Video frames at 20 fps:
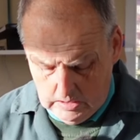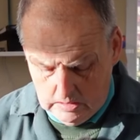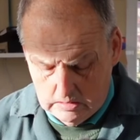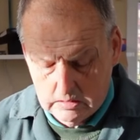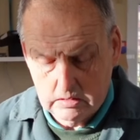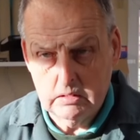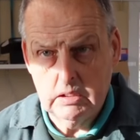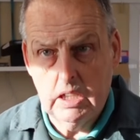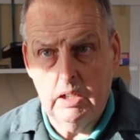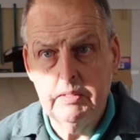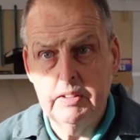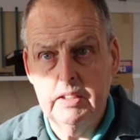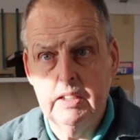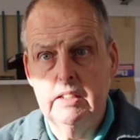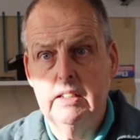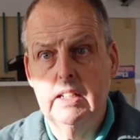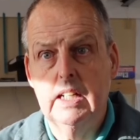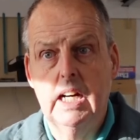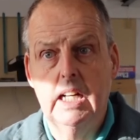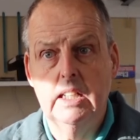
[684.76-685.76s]
So having a
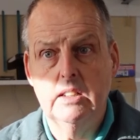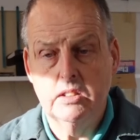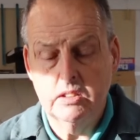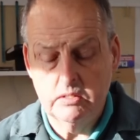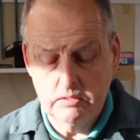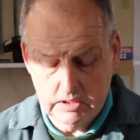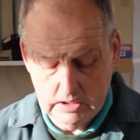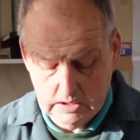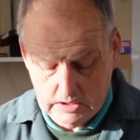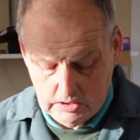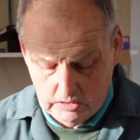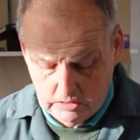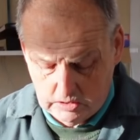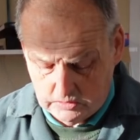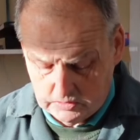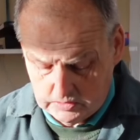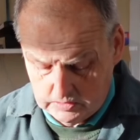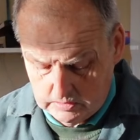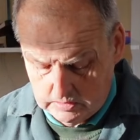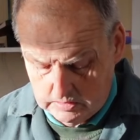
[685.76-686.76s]
die is a really
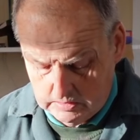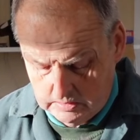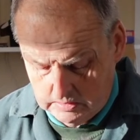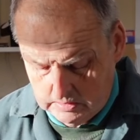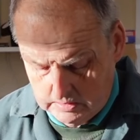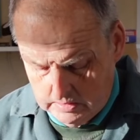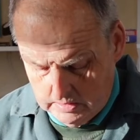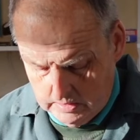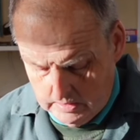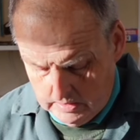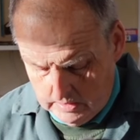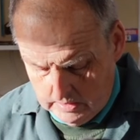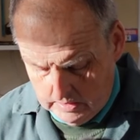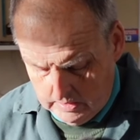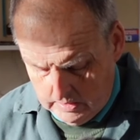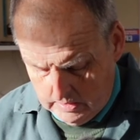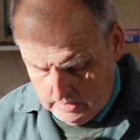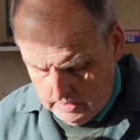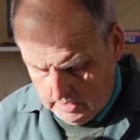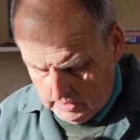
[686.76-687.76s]
useful
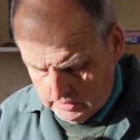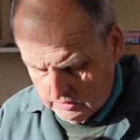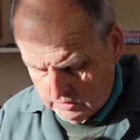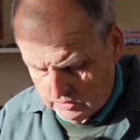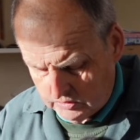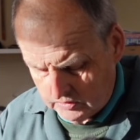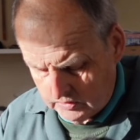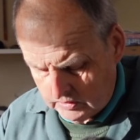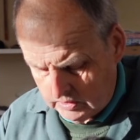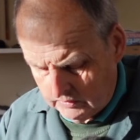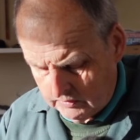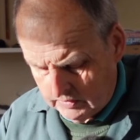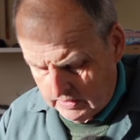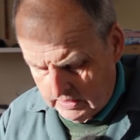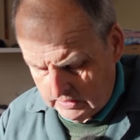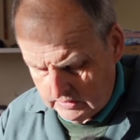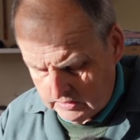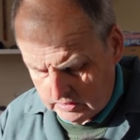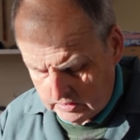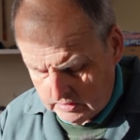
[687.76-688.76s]

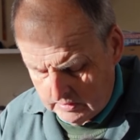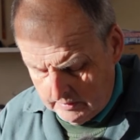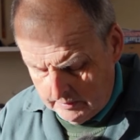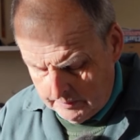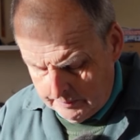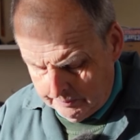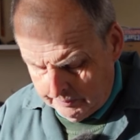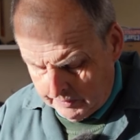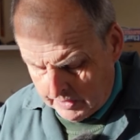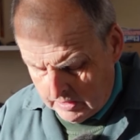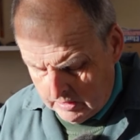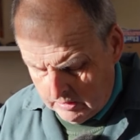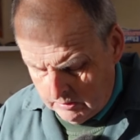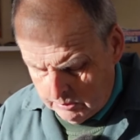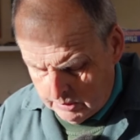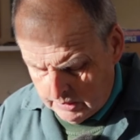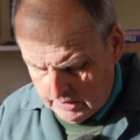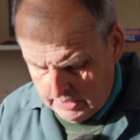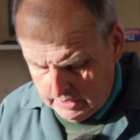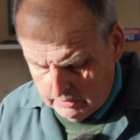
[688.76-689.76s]
device.
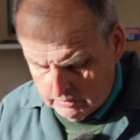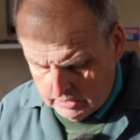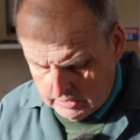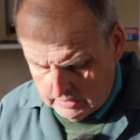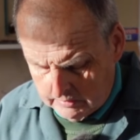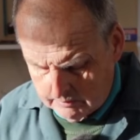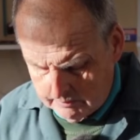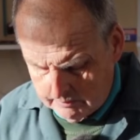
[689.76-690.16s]
But anyway,